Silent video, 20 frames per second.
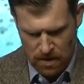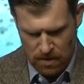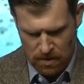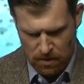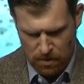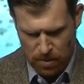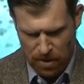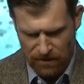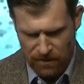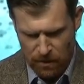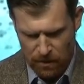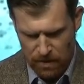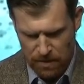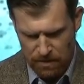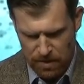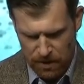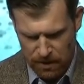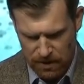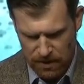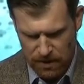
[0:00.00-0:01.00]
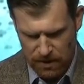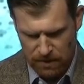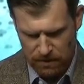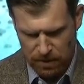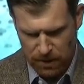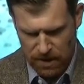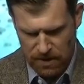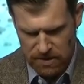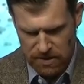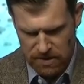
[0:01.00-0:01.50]
Pray for rebuilding in
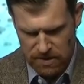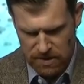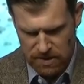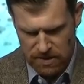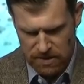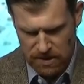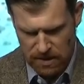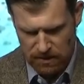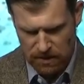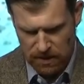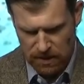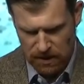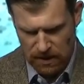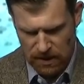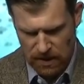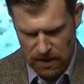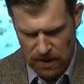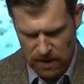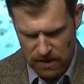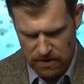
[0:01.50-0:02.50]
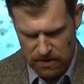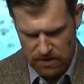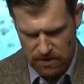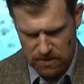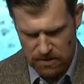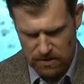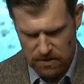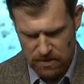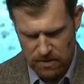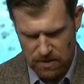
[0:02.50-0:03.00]
places that seemingly get hit
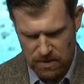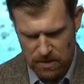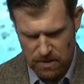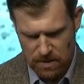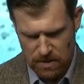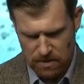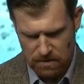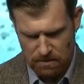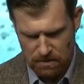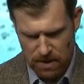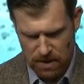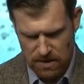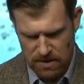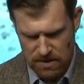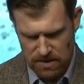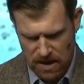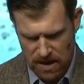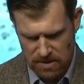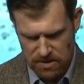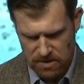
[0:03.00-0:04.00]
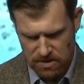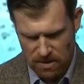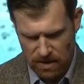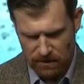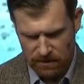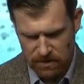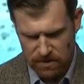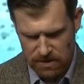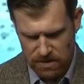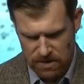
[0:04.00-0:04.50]
by disaster
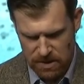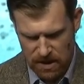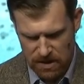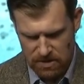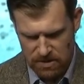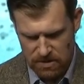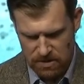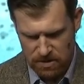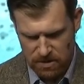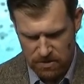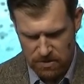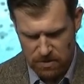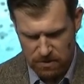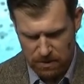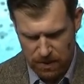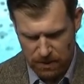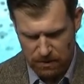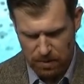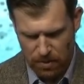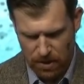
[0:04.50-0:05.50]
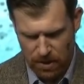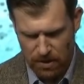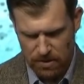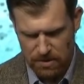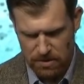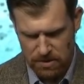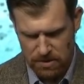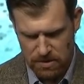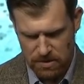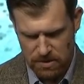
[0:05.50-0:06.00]
after disaster. And those are big
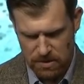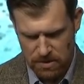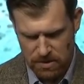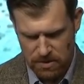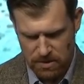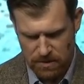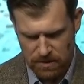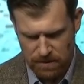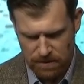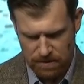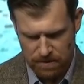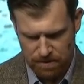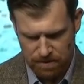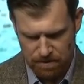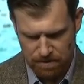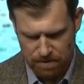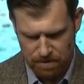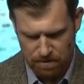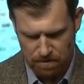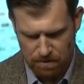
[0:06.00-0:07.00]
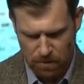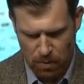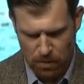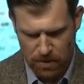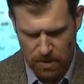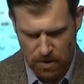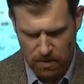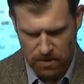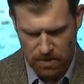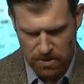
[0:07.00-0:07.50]
prayers. But we
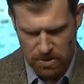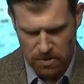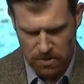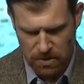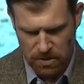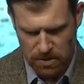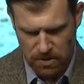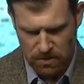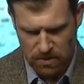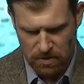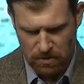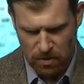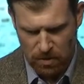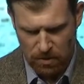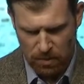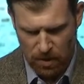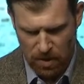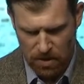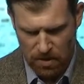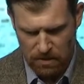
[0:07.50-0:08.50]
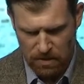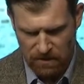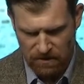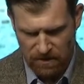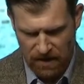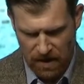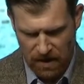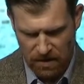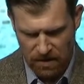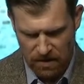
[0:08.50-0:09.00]
know that you can do them. We pray them in
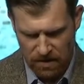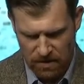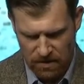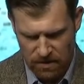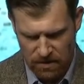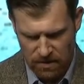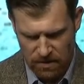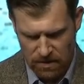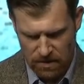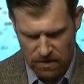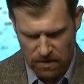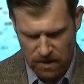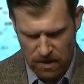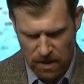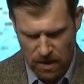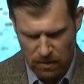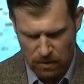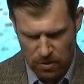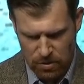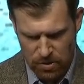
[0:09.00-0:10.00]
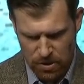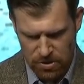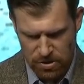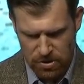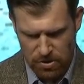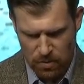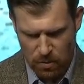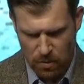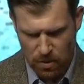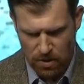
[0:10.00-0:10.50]
faith. And we trust
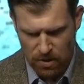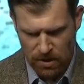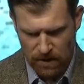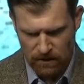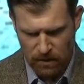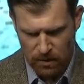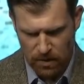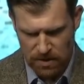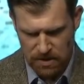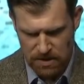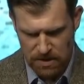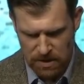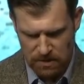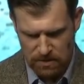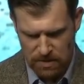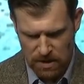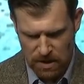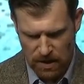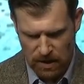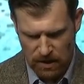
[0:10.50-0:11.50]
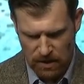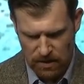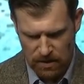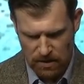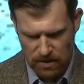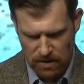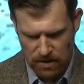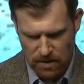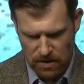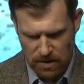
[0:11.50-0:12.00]
you to work even when it seems like
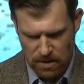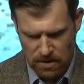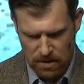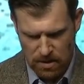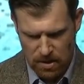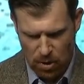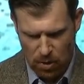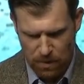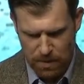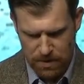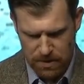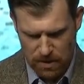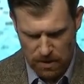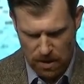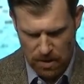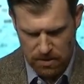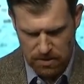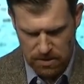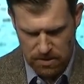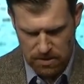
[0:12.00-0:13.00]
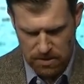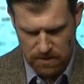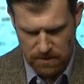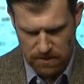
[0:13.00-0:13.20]
hope is lost.